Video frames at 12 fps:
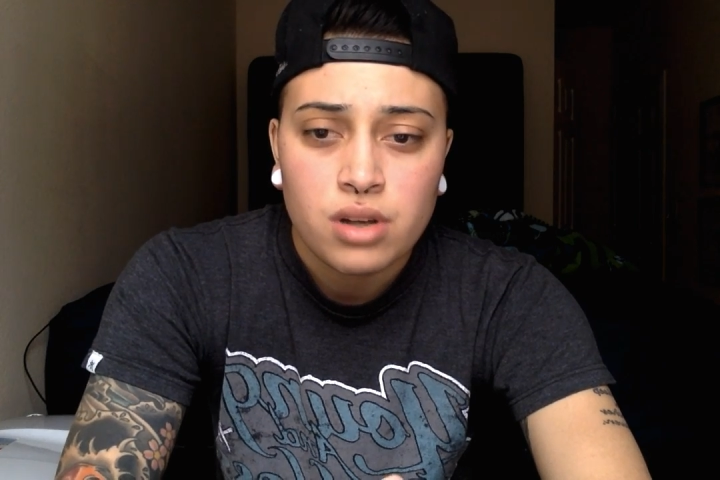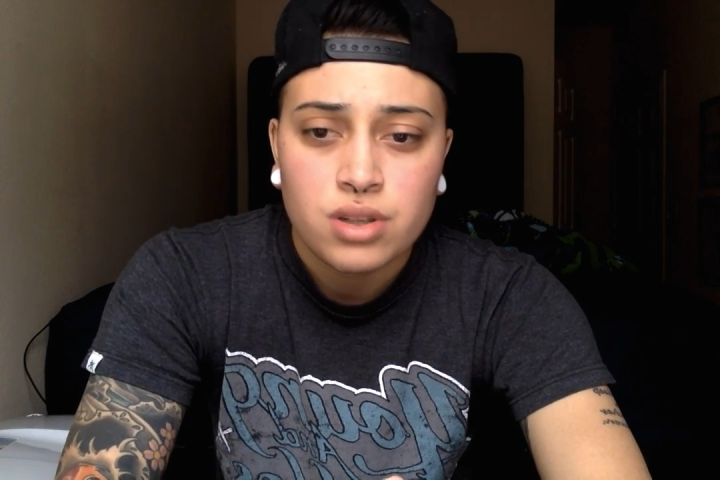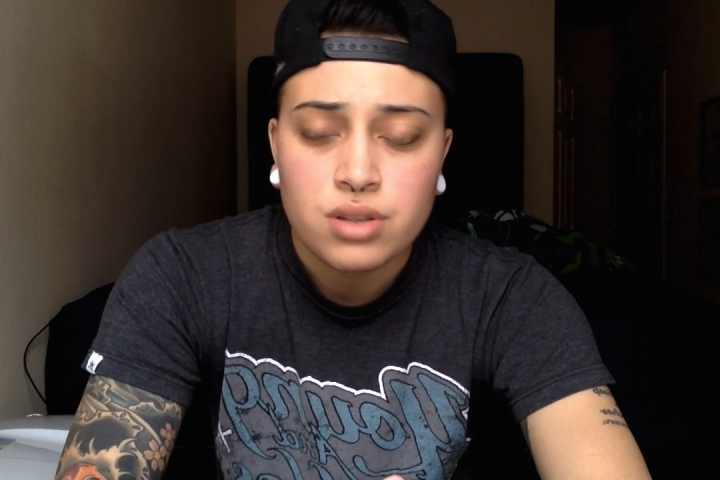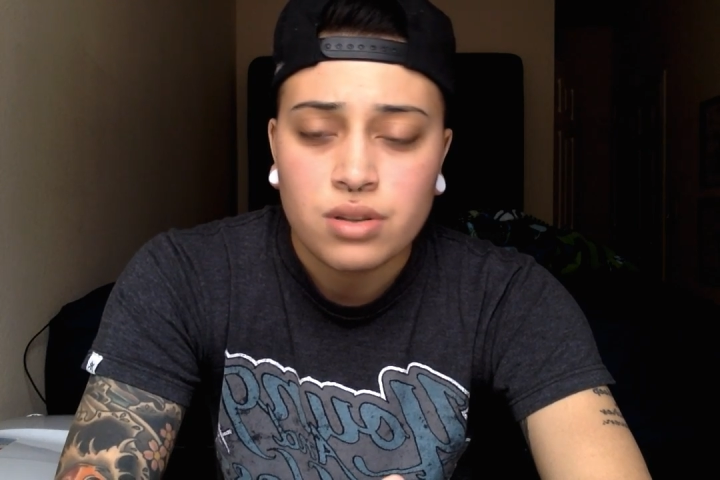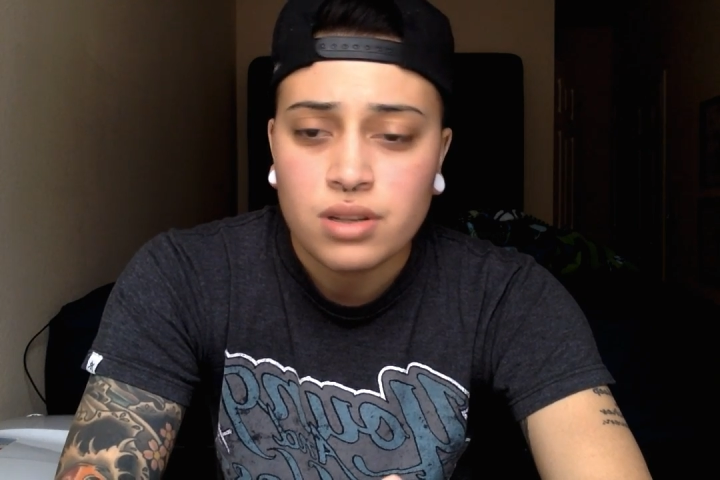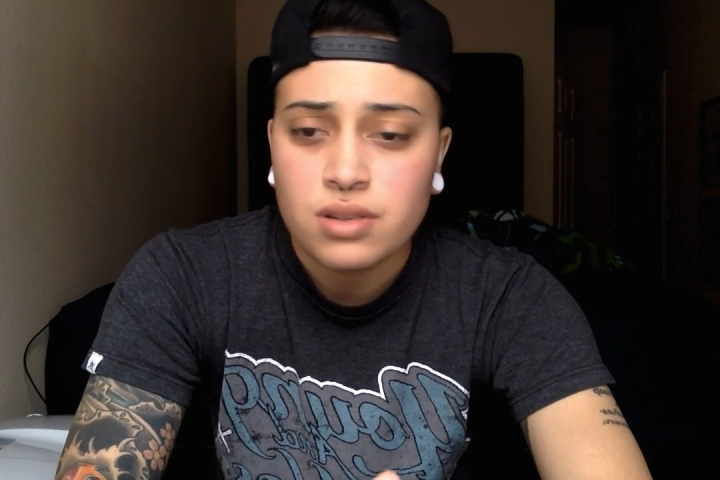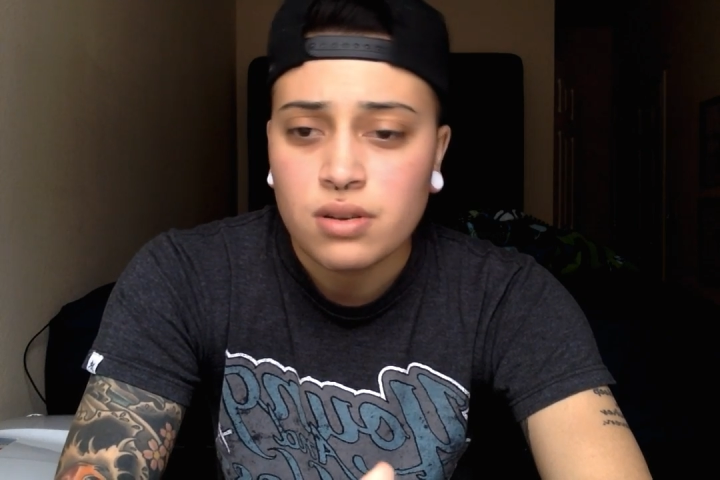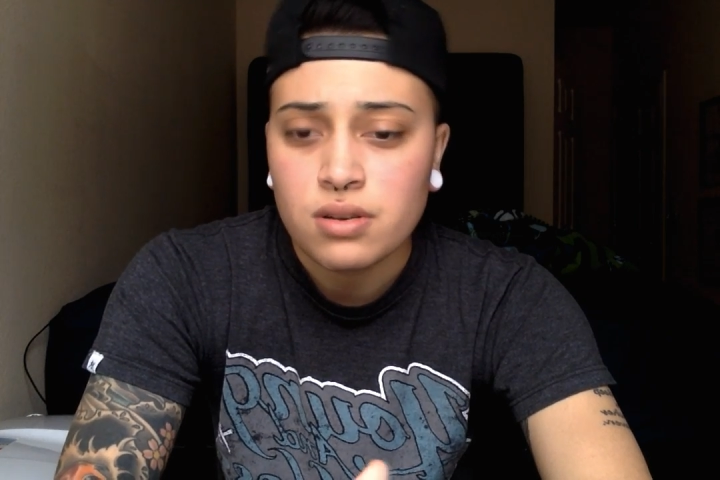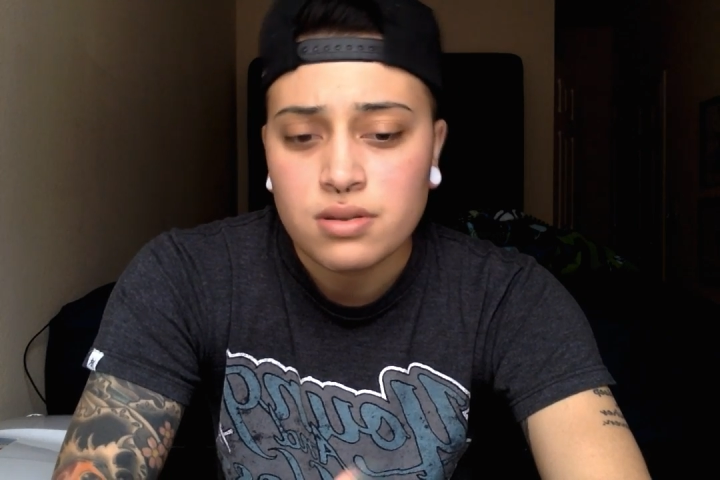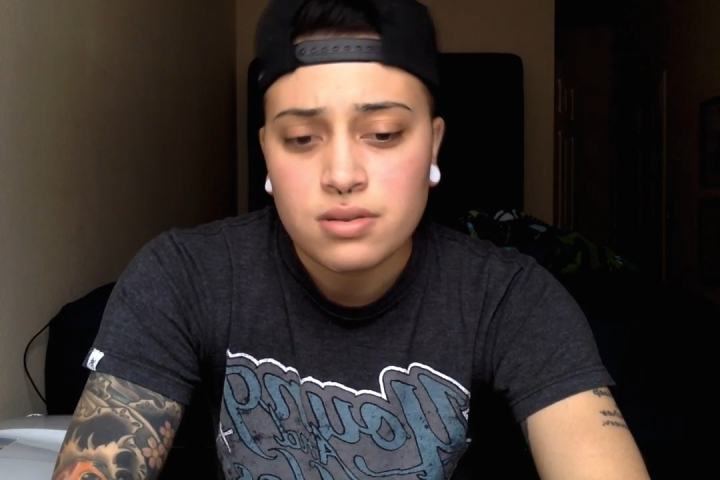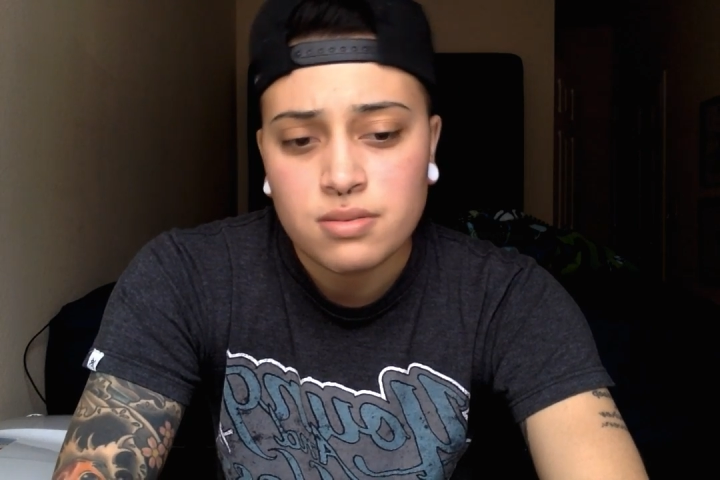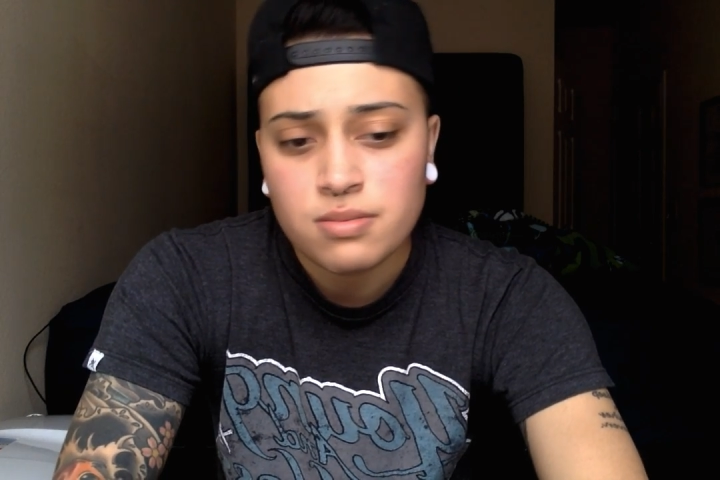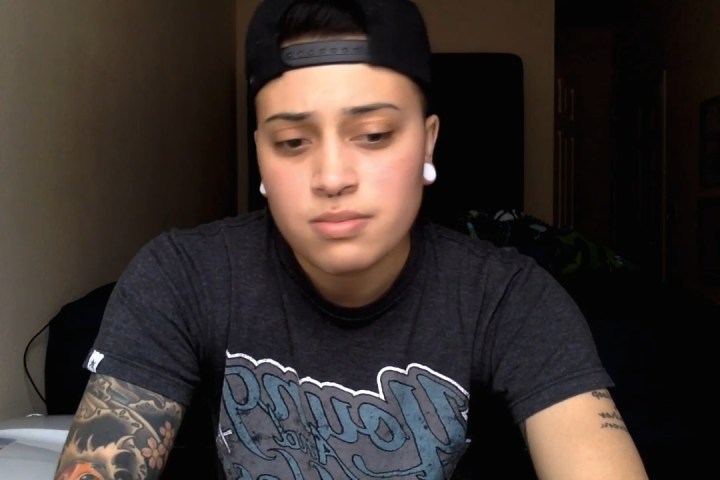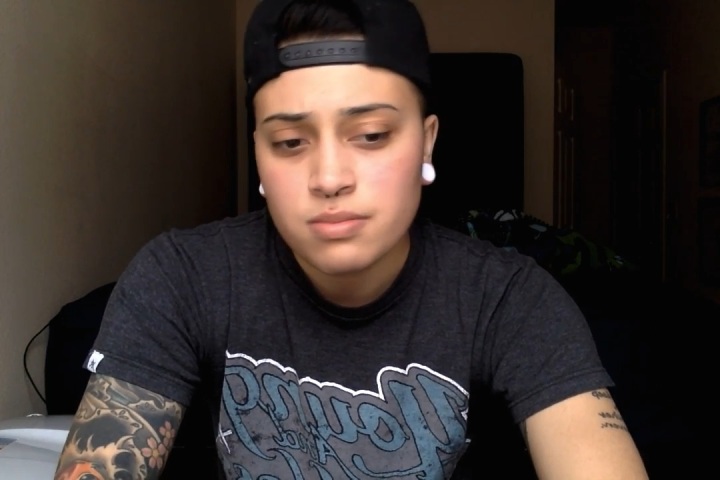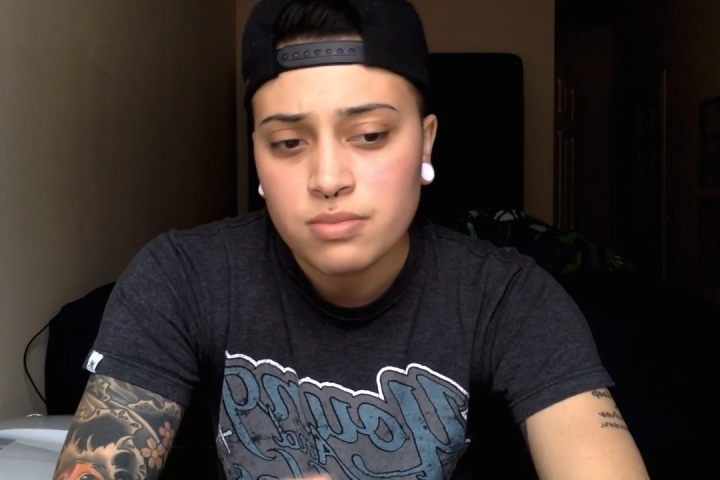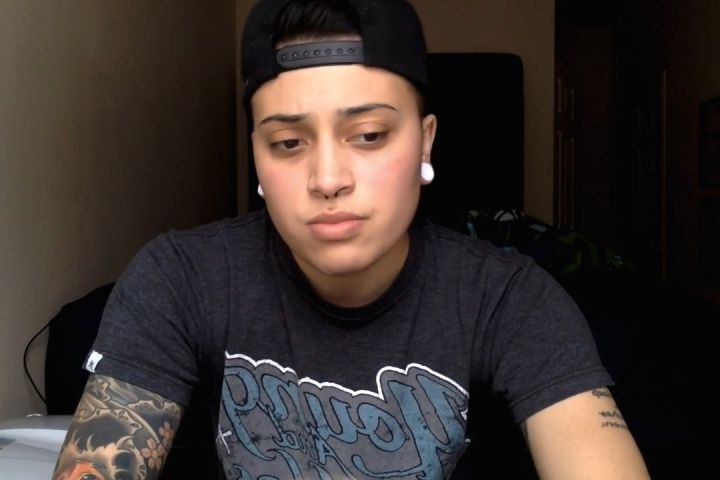So that's awesome.